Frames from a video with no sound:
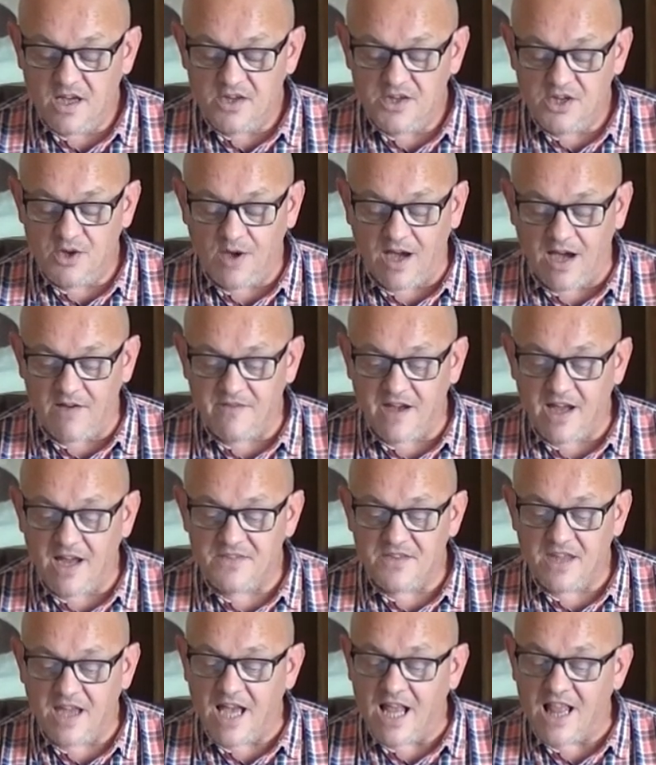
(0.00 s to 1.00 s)
You have
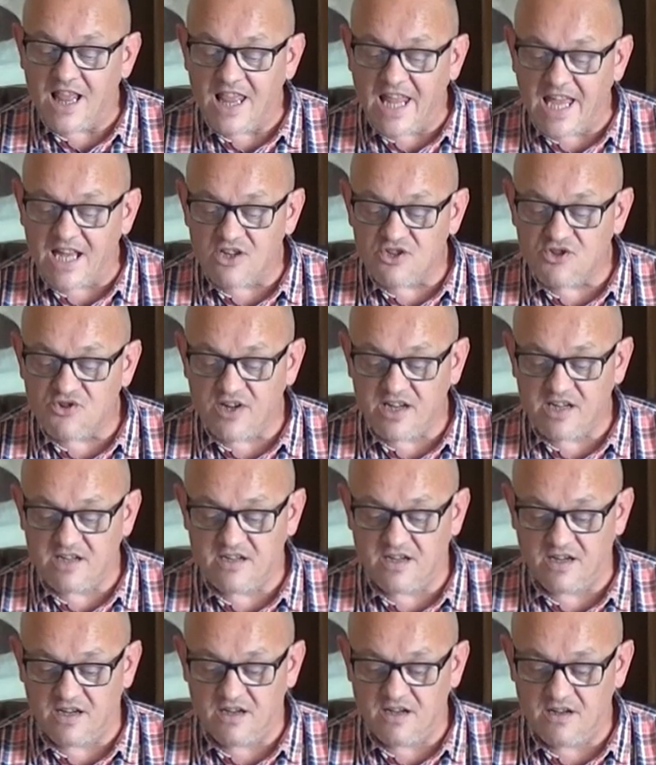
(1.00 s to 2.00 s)
an electric
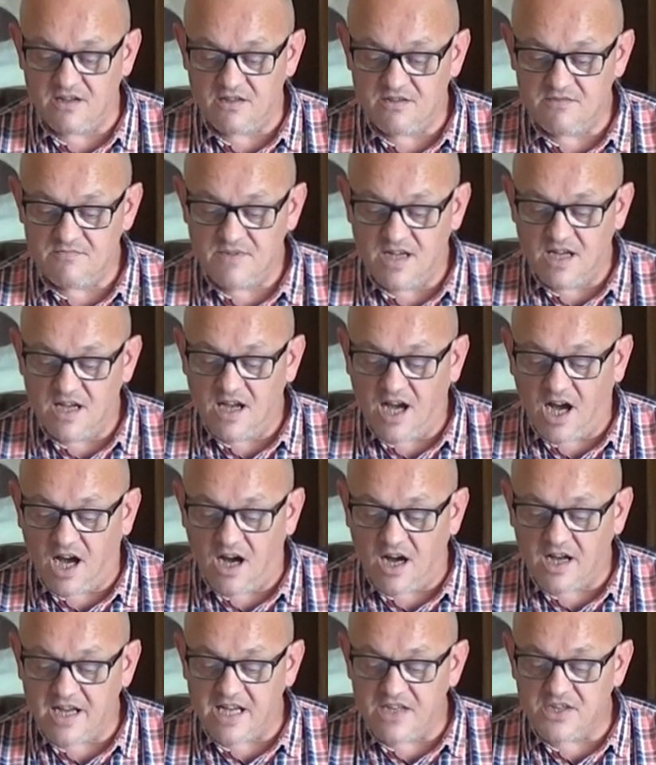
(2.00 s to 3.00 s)
girl,
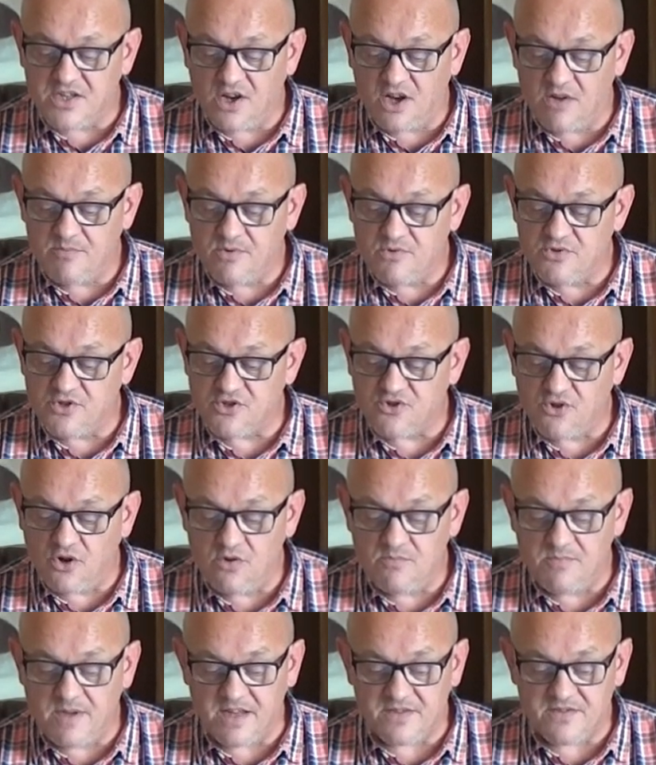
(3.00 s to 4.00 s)
archetypal
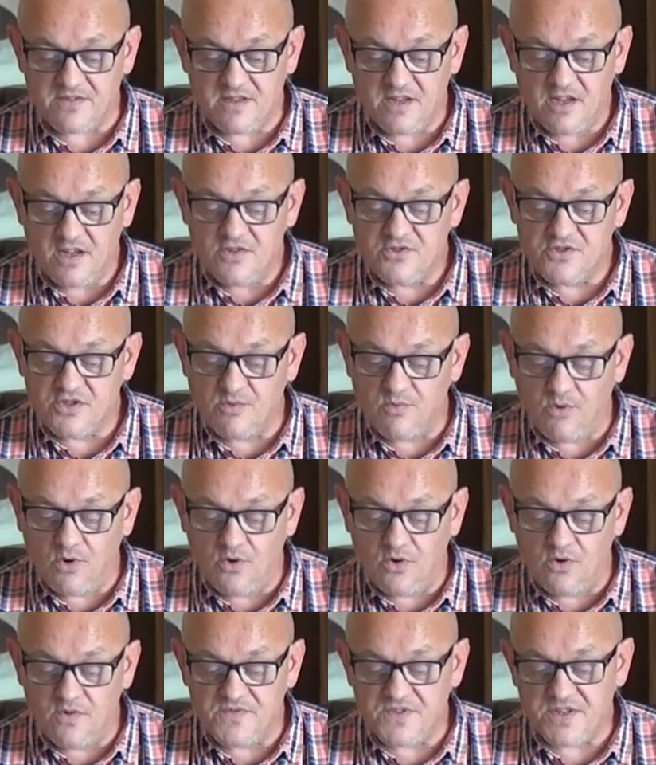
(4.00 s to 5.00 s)
strongmen,
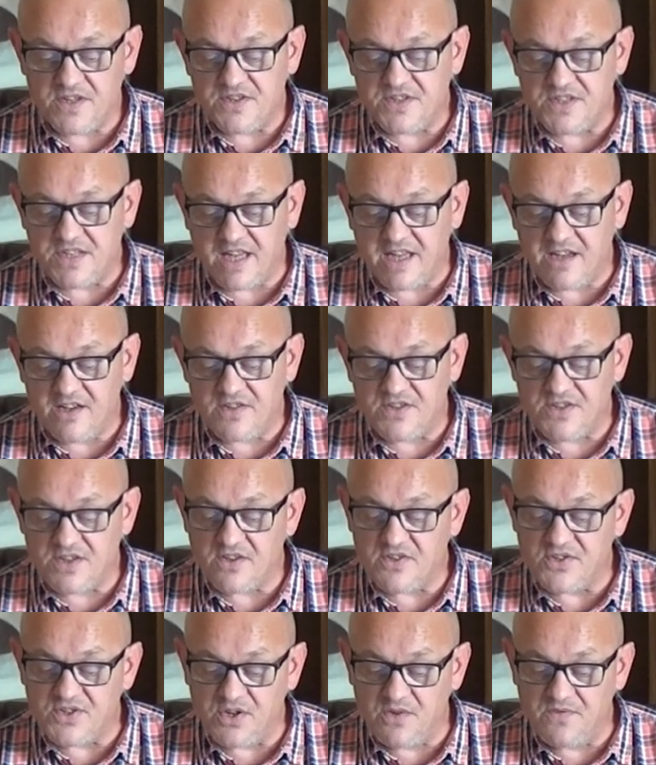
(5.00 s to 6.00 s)
dwarves, seers,
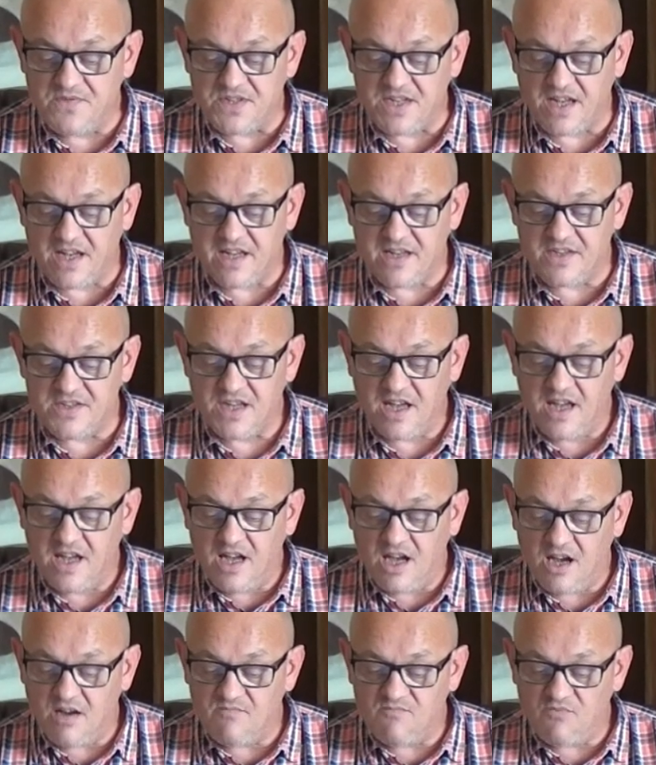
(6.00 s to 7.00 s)
soothsayers
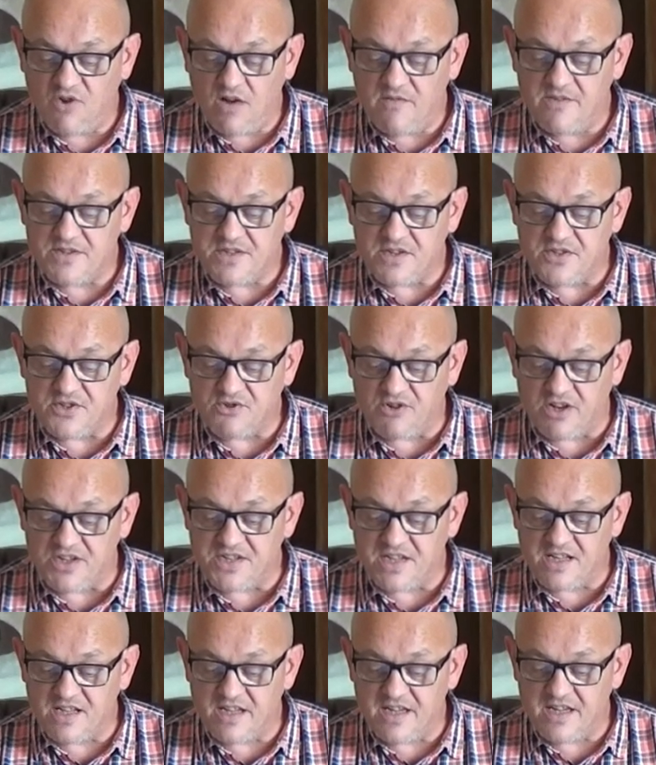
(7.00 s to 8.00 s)
and rather
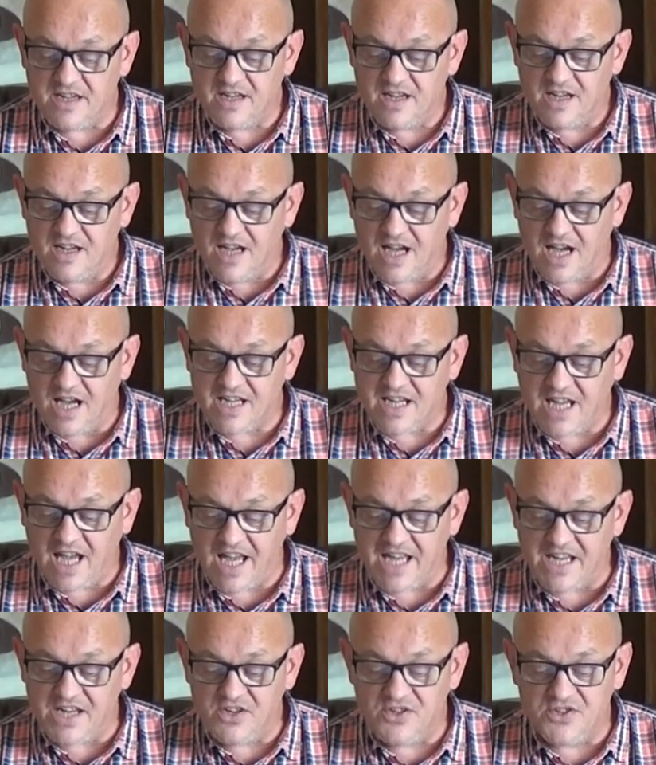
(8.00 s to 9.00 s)
distressingly a
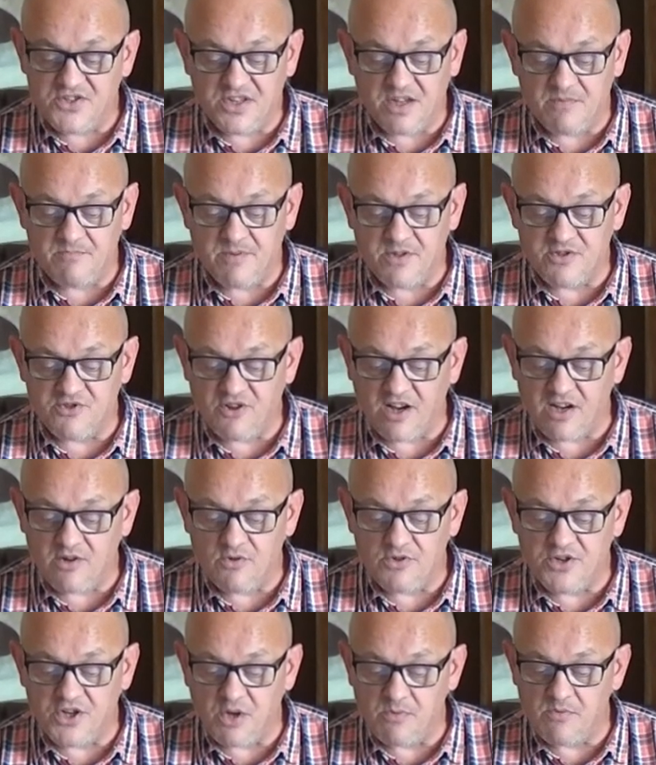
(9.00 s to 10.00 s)
caged and
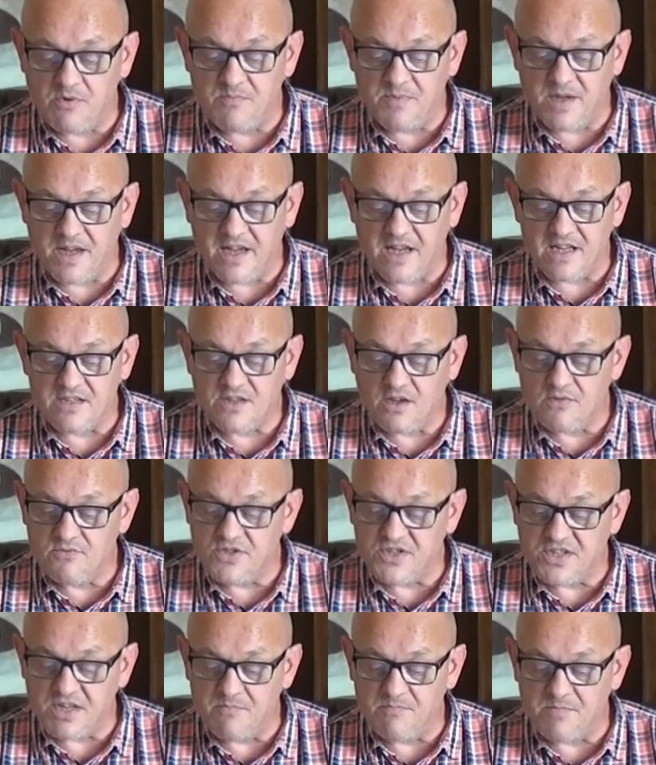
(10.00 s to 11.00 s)
bedraggled human being known
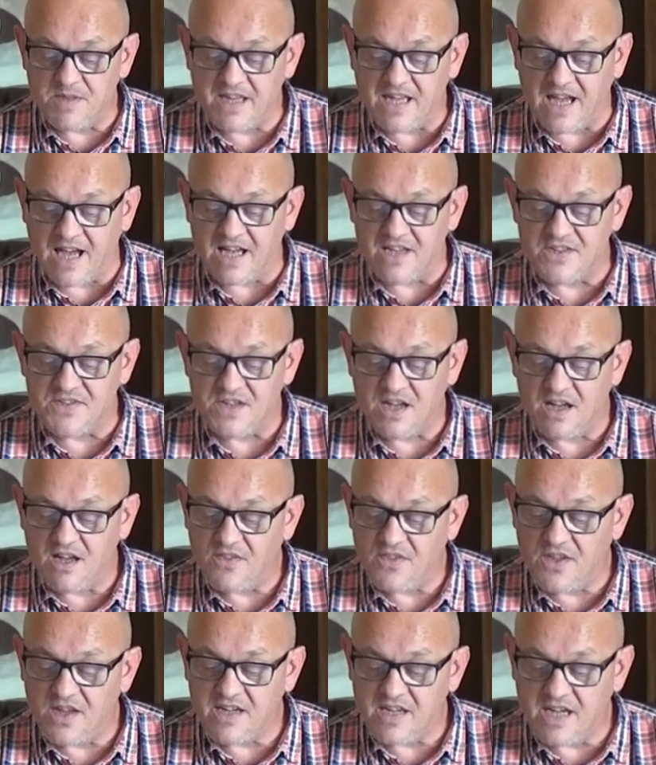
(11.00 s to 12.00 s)
simply as
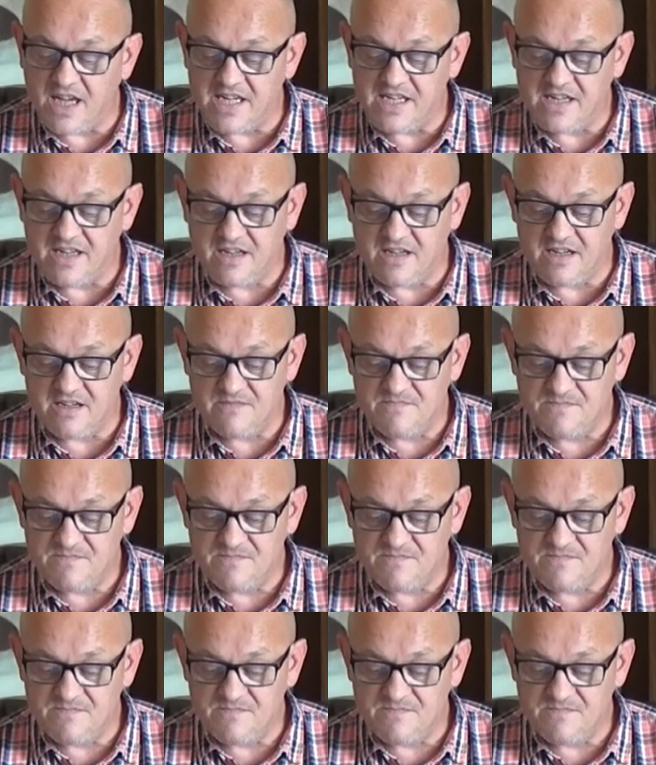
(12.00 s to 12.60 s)
the Geek.